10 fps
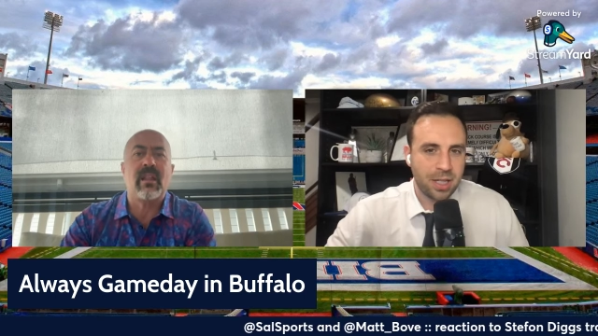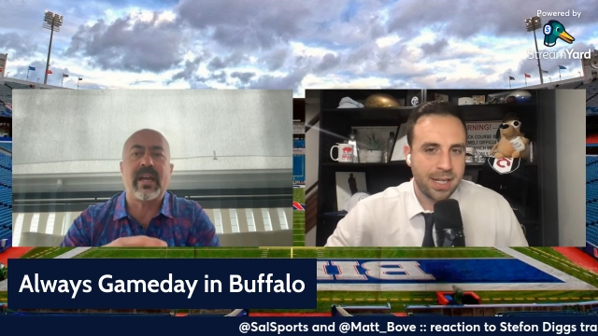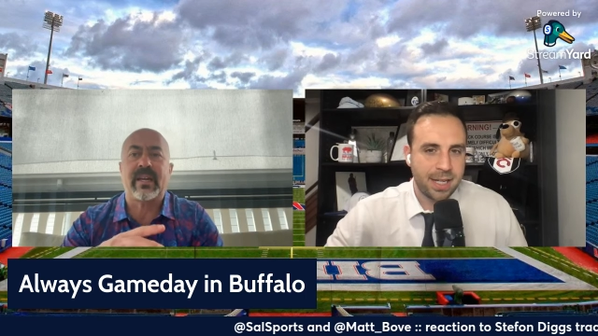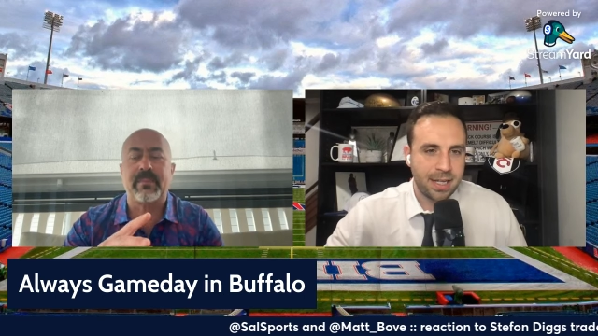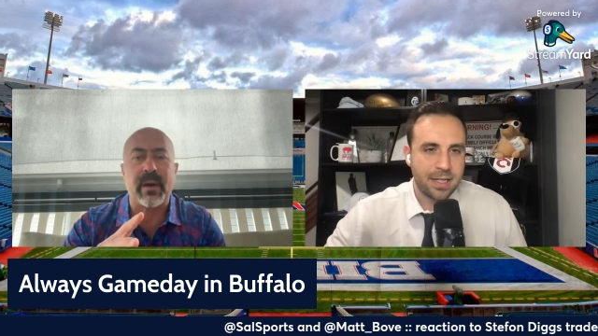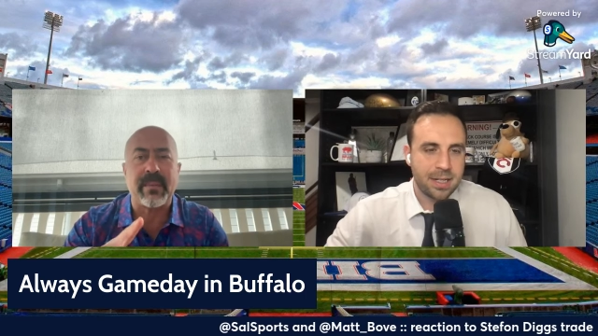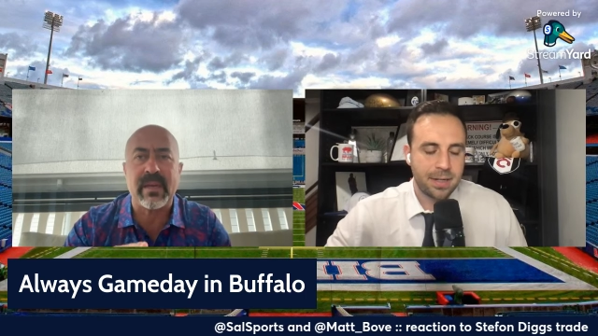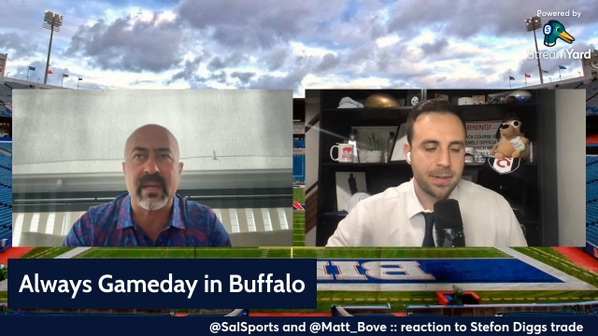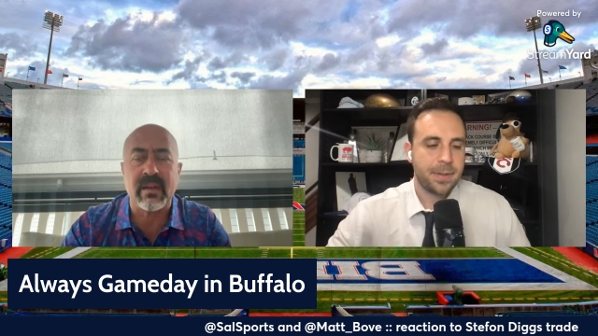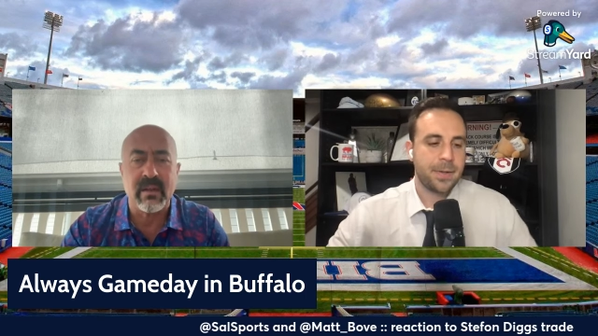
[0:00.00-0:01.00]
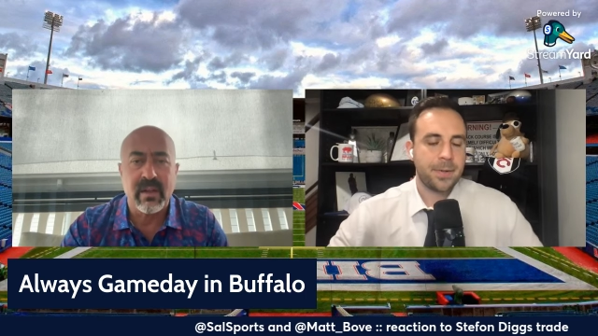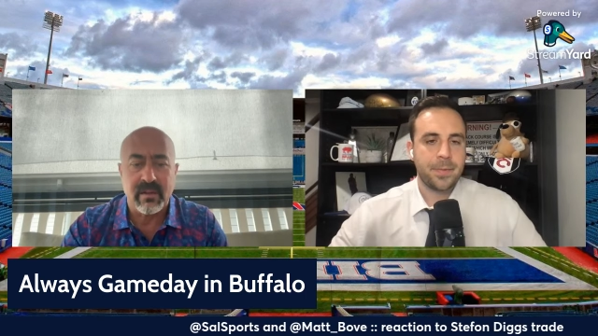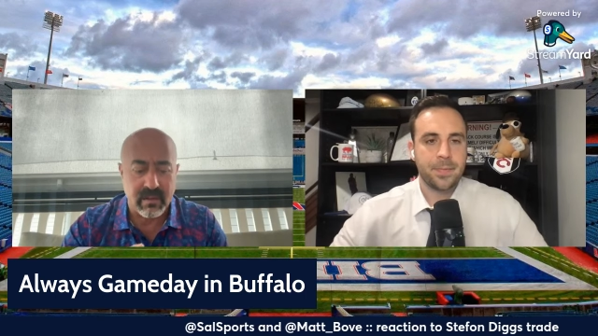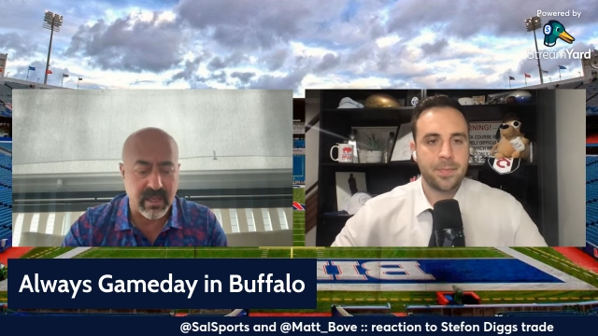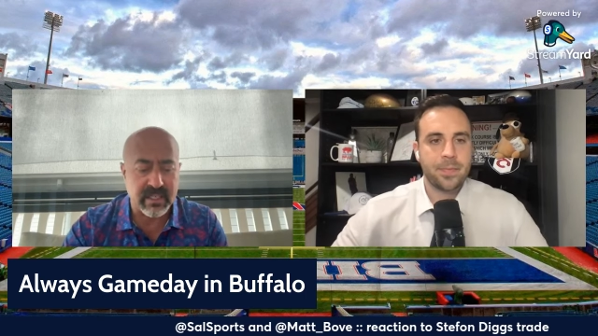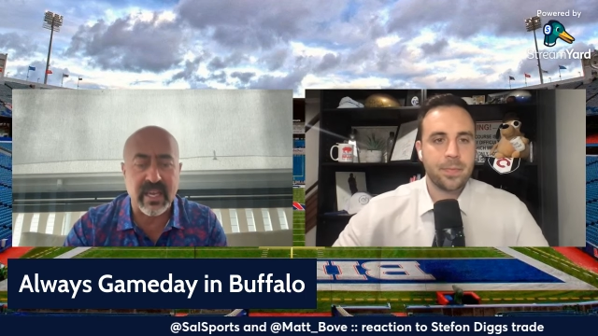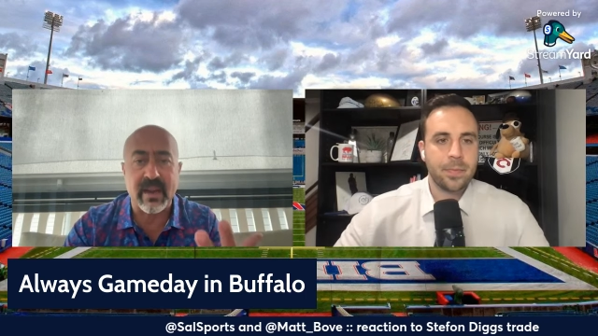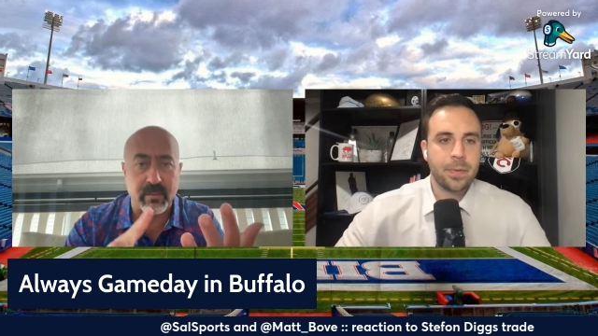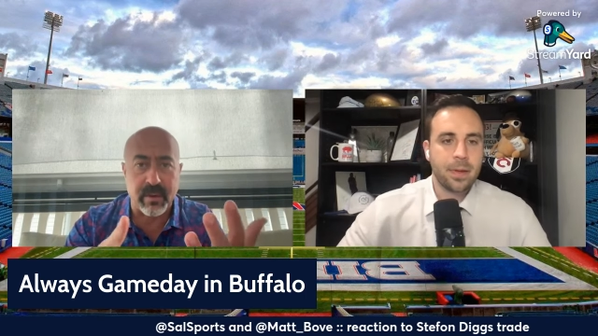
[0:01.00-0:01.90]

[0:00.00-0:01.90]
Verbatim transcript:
Speaker 1: like, I mean, they said